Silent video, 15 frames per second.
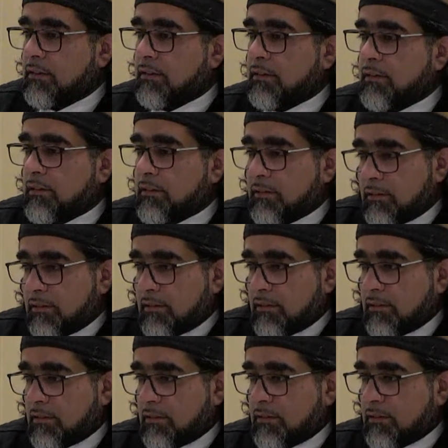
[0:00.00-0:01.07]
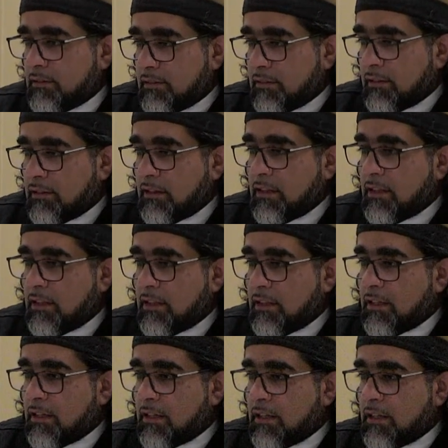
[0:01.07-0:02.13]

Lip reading: (silence)